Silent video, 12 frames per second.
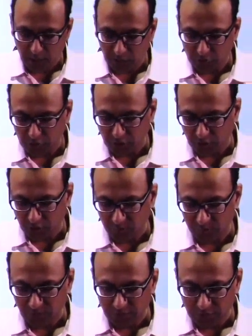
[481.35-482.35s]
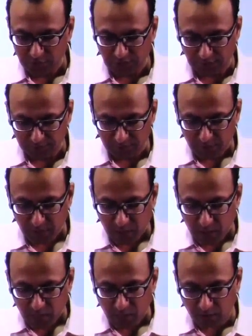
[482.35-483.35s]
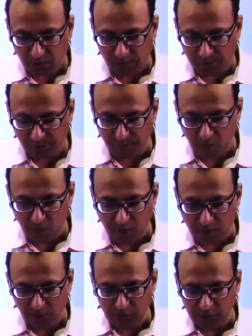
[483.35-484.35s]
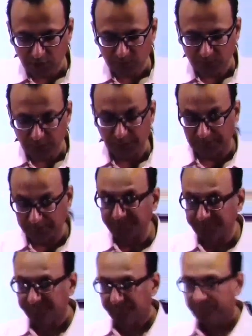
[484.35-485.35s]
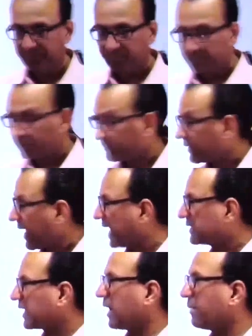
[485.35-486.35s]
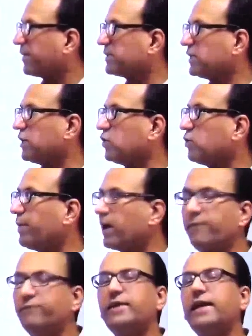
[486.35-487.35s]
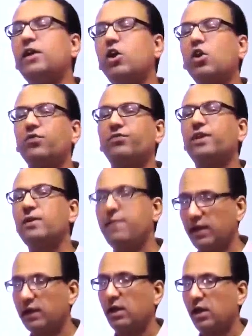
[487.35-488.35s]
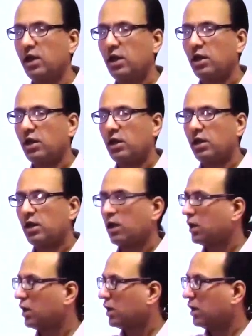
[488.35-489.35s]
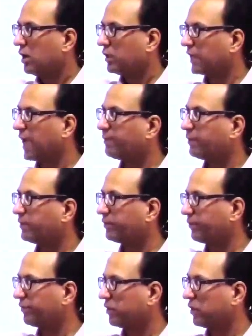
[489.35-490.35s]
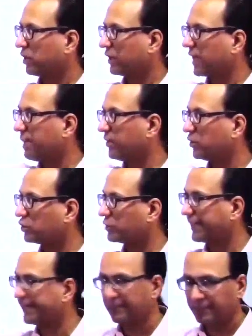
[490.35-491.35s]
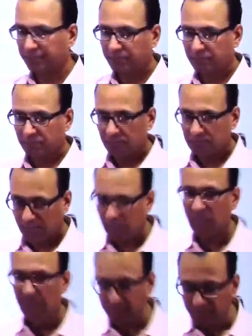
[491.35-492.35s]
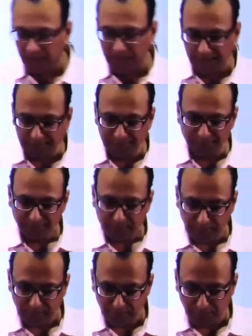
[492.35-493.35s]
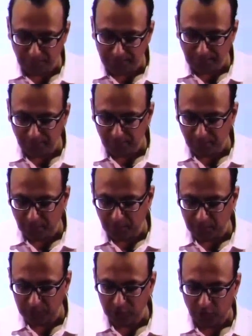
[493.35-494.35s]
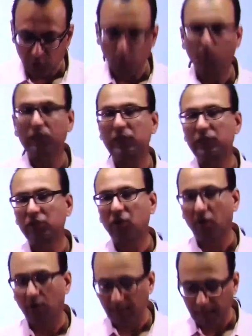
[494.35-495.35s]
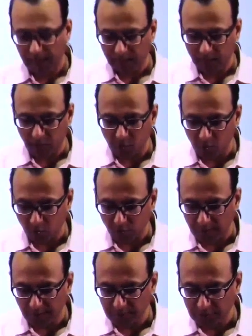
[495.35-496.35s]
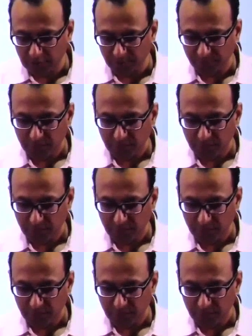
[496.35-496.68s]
germ cell. Now, this primordial germ cell has the capacity to become male or female type of gametocyte. In the beginning, it will give us what is called as the gonocytes,